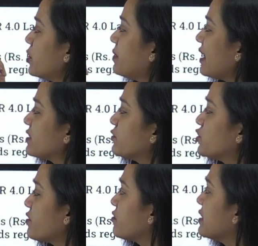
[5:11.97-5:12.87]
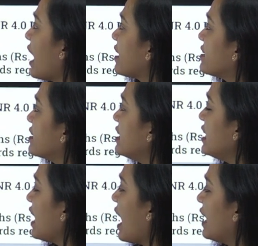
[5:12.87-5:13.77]
that is for general category
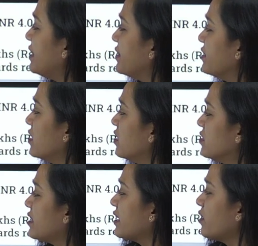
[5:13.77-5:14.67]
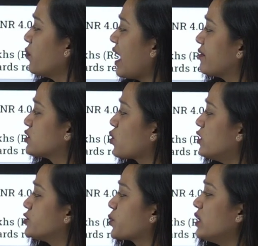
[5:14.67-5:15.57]
and uh, then we have the
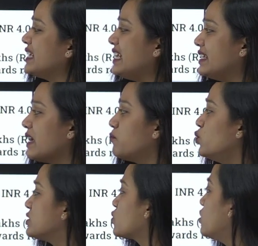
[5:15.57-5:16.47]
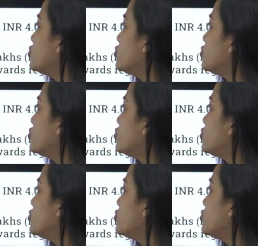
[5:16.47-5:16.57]
scholarship called EWS scholarship